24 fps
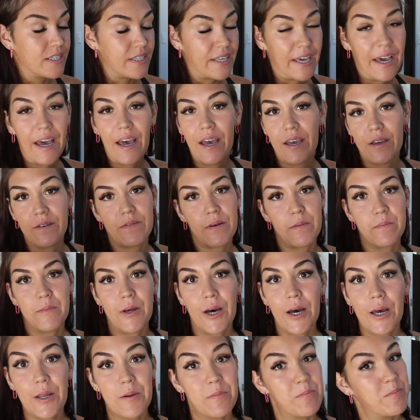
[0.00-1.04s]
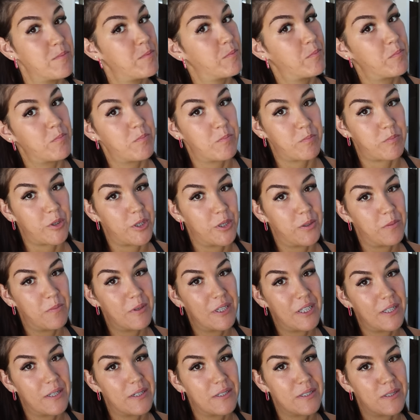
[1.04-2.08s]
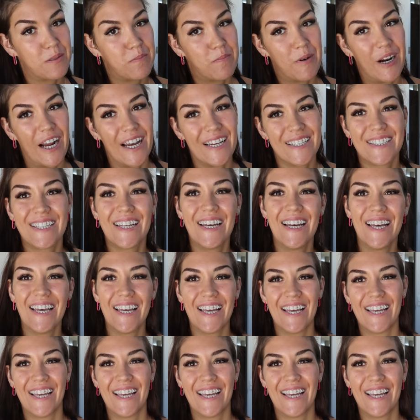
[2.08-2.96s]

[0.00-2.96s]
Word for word: yeah, if I'm not, I'm gonna be a little surprised. Hold